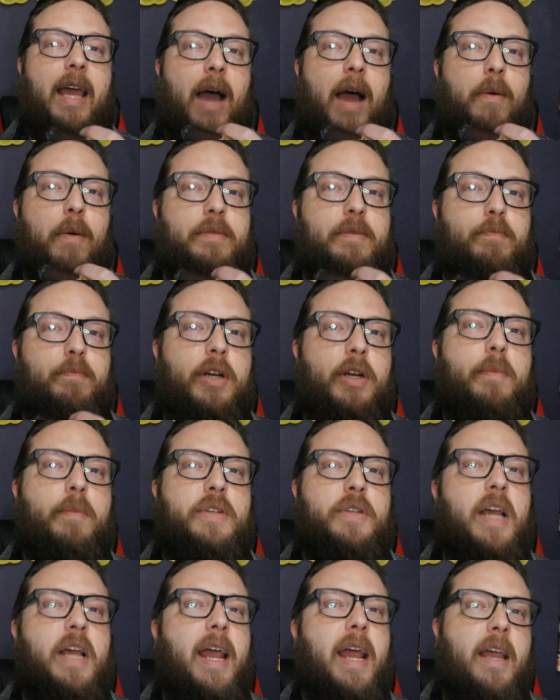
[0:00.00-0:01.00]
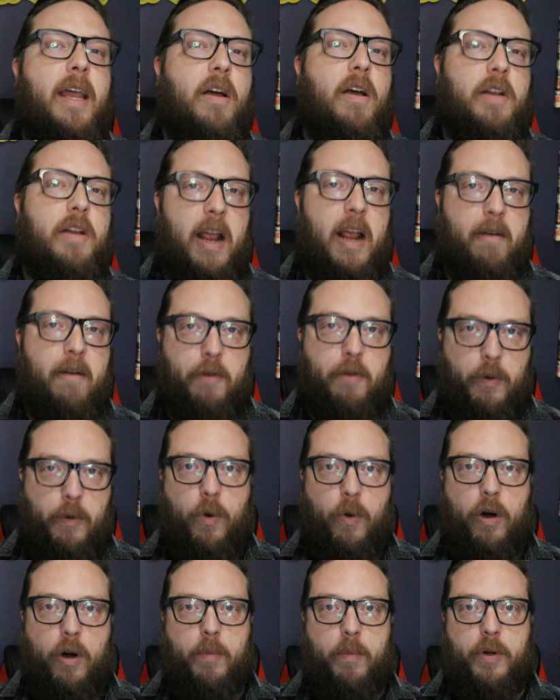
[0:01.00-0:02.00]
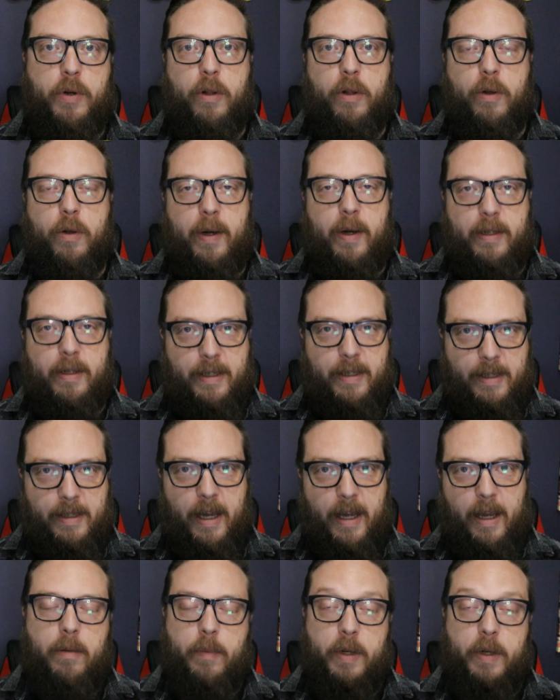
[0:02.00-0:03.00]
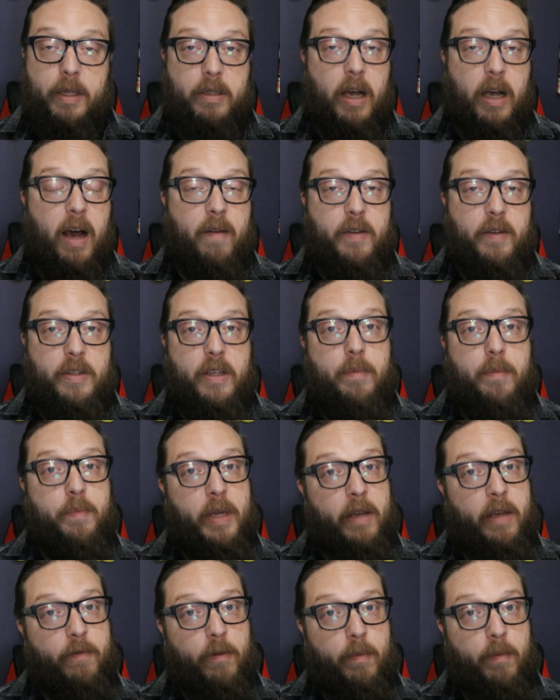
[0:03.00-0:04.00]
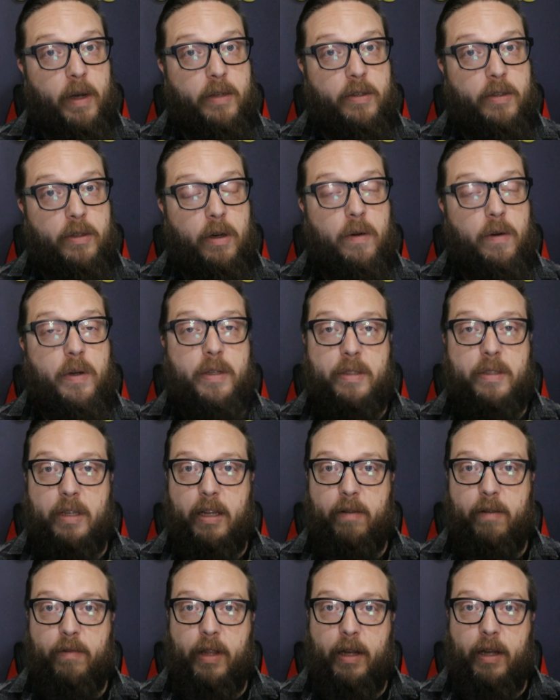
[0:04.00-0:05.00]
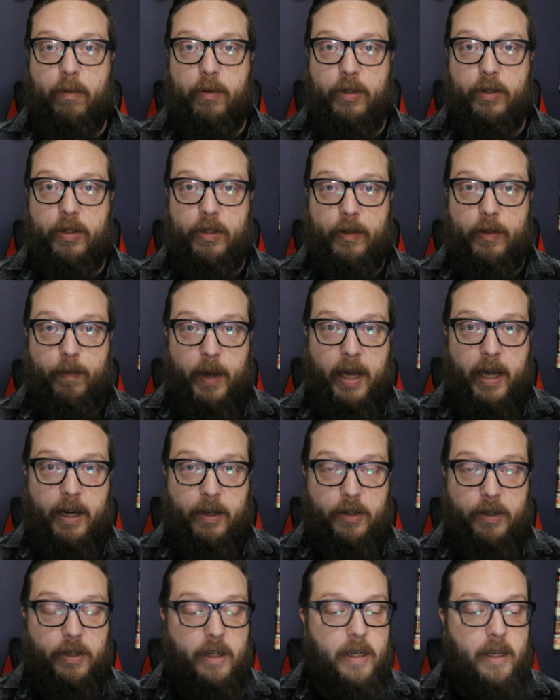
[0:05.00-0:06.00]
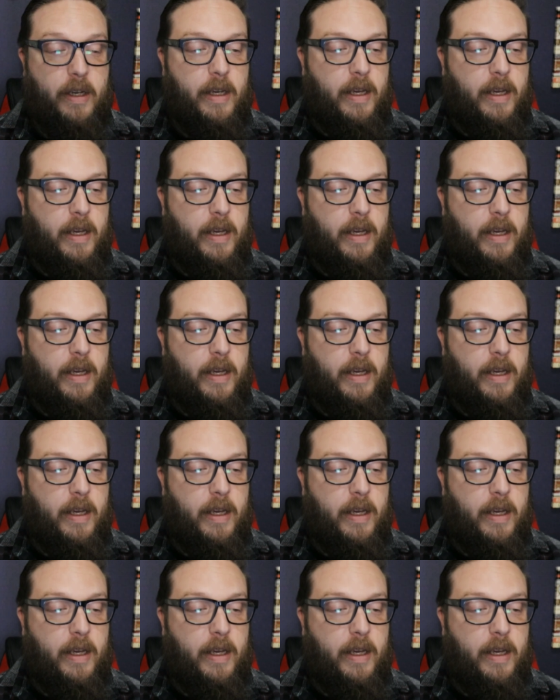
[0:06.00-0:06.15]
I was pretty much hanging on every word Manolo had to say, because obviously being from Mexico, his native language is Spanish,